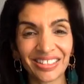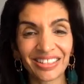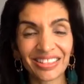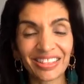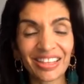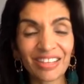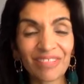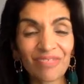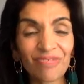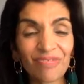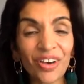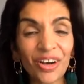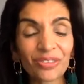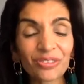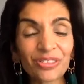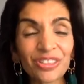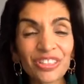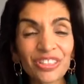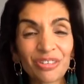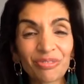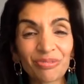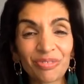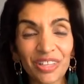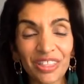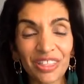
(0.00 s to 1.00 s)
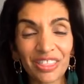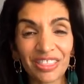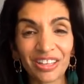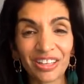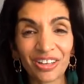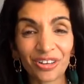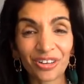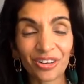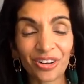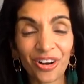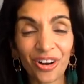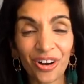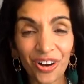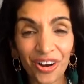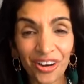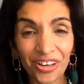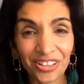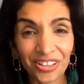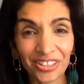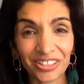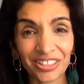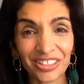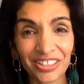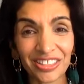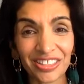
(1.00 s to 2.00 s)
They felt it with their
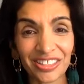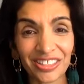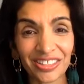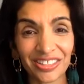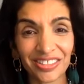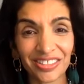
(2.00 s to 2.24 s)
heart.